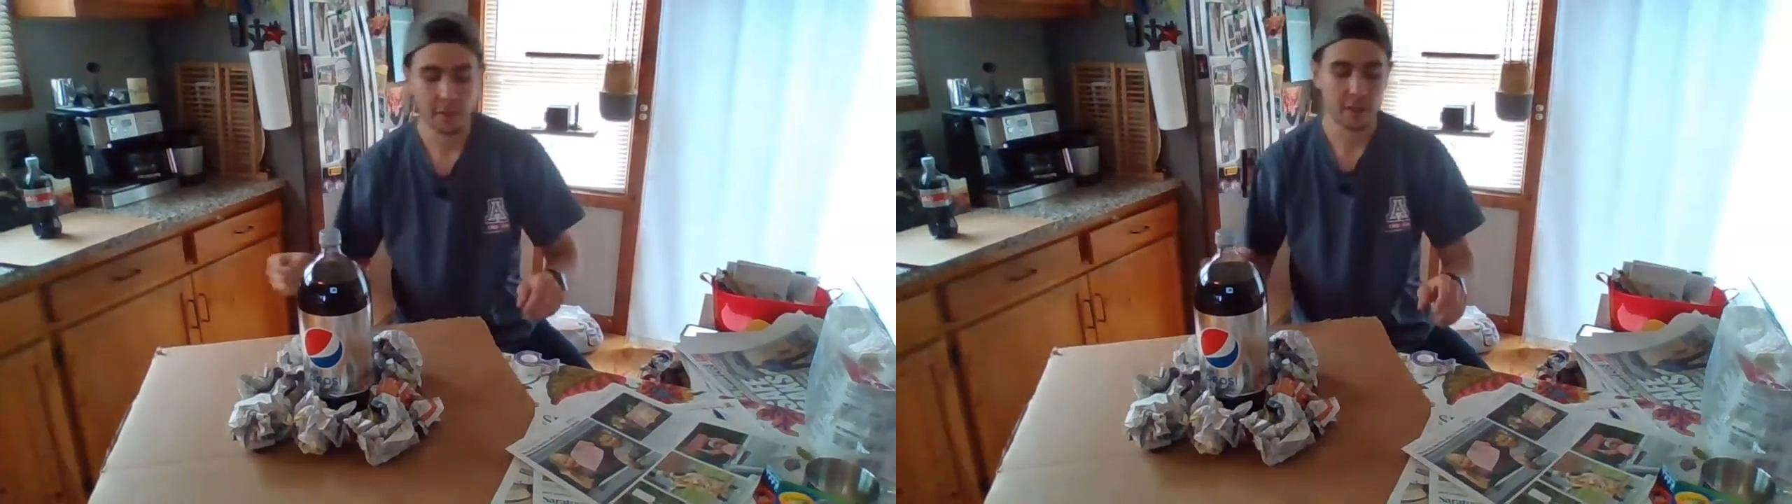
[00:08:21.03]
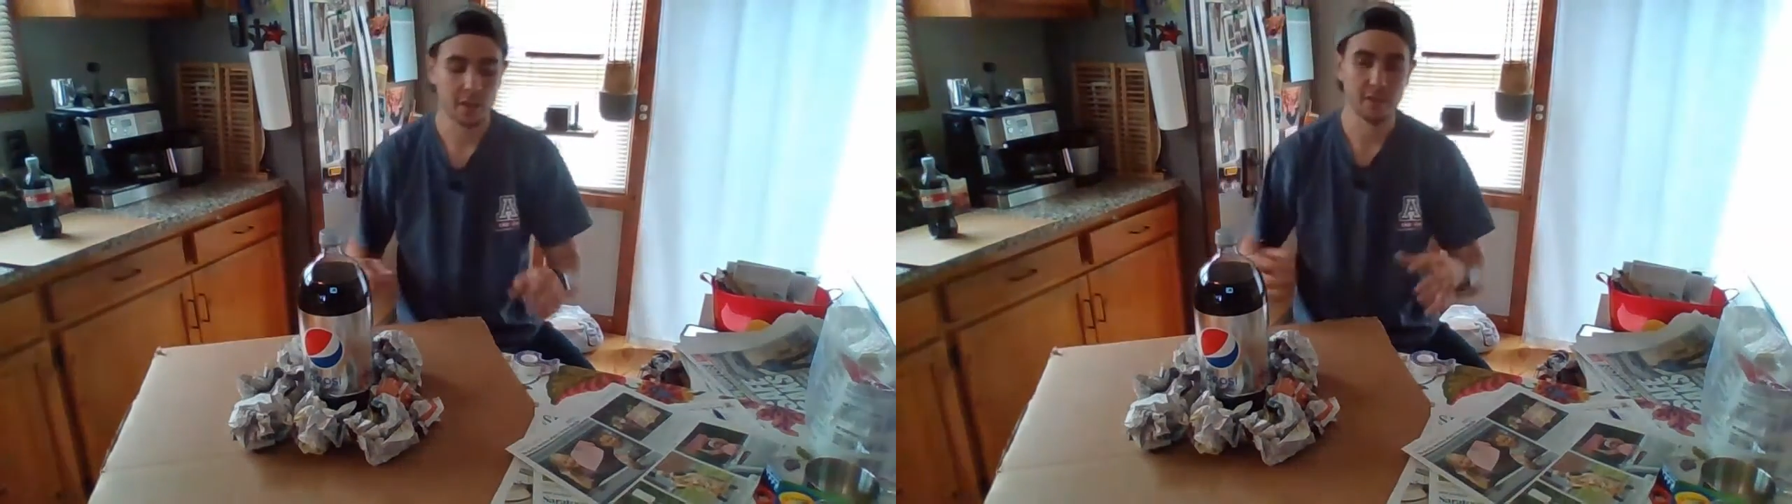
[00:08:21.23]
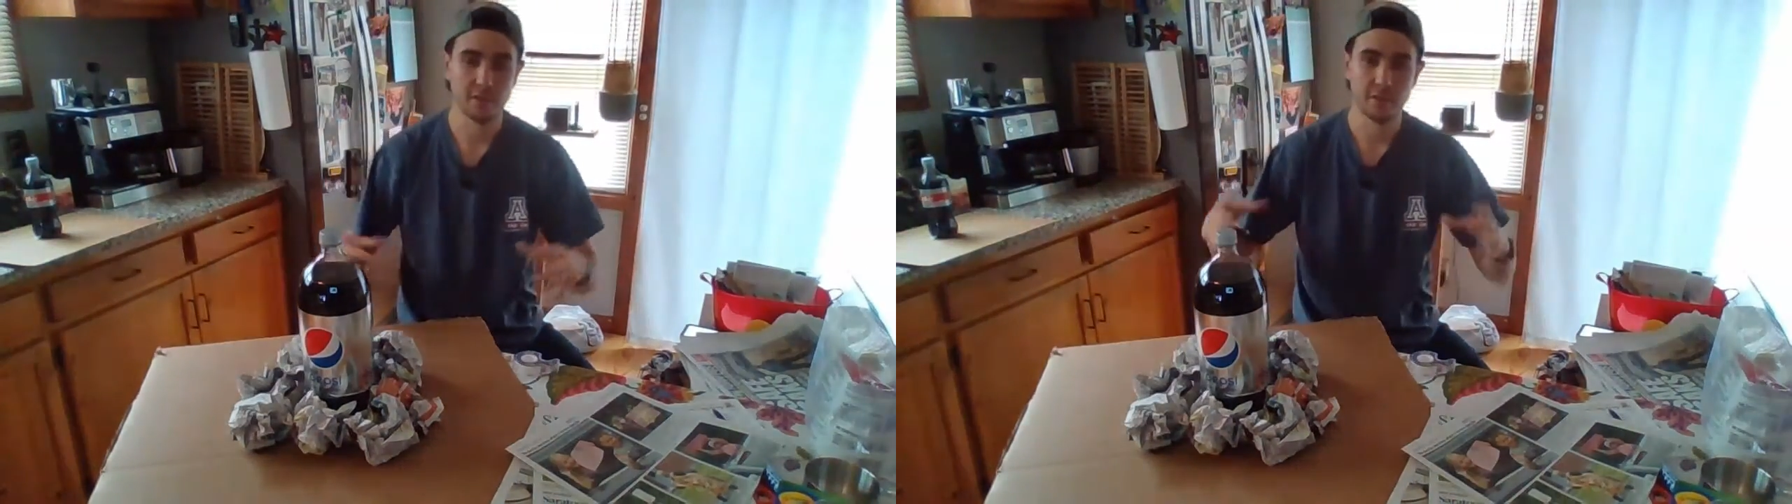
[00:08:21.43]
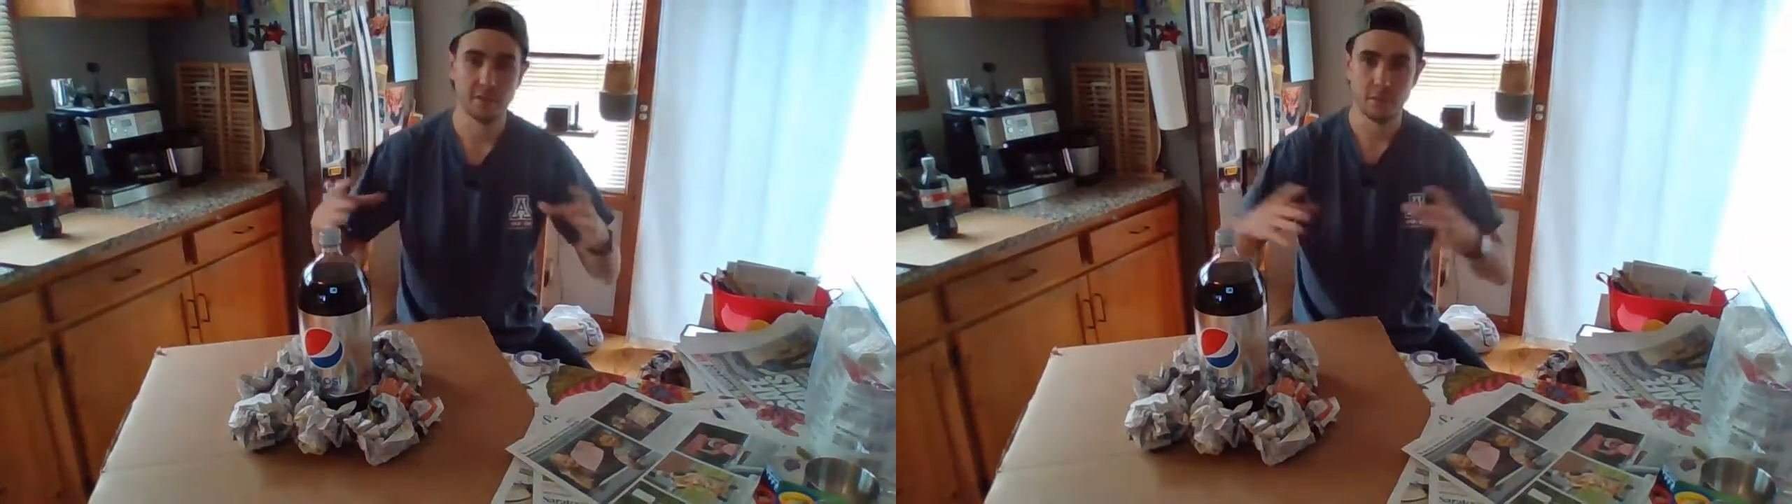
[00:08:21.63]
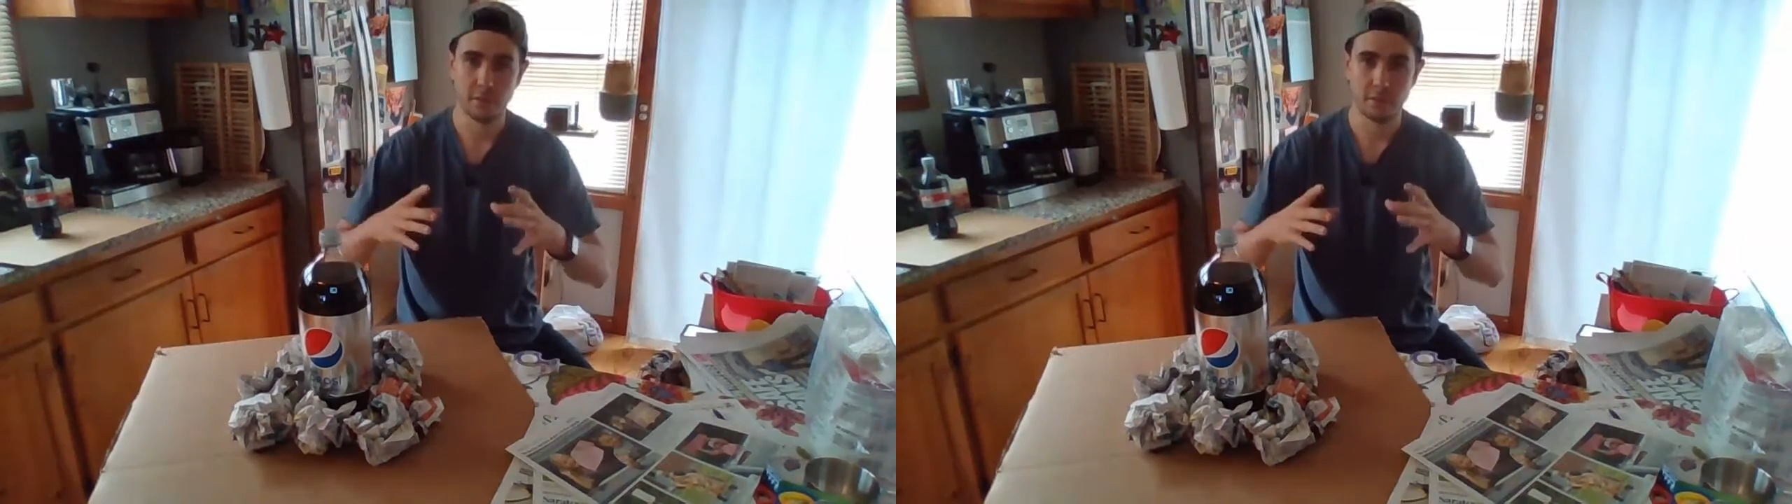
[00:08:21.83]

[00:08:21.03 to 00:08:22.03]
because it will